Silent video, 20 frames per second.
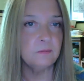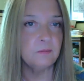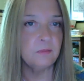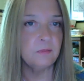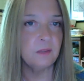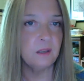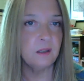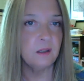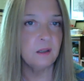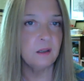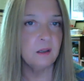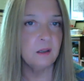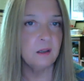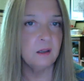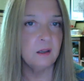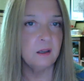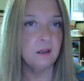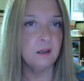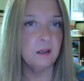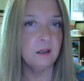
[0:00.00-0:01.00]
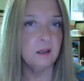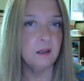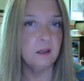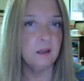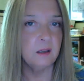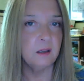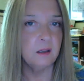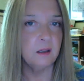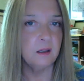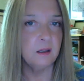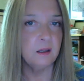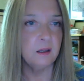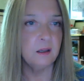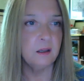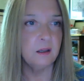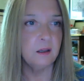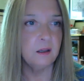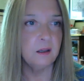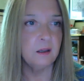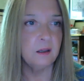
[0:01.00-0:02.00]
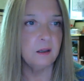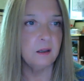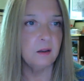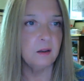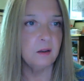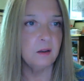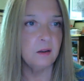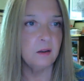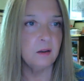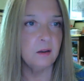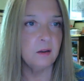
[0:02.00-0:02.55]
(silence)